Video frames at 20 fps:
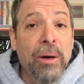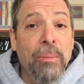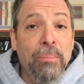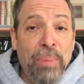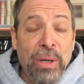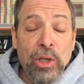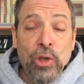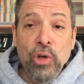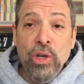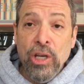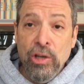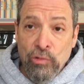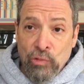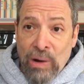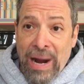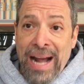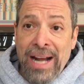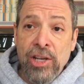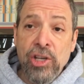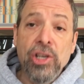but you can
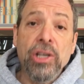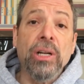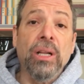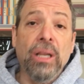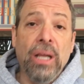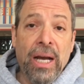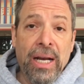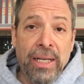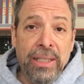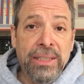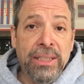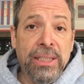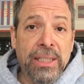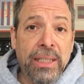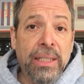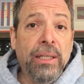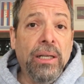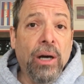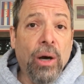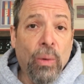rationalize
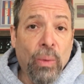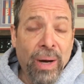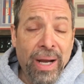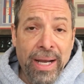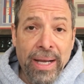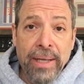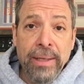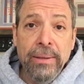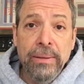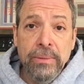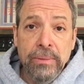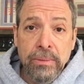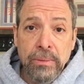it away.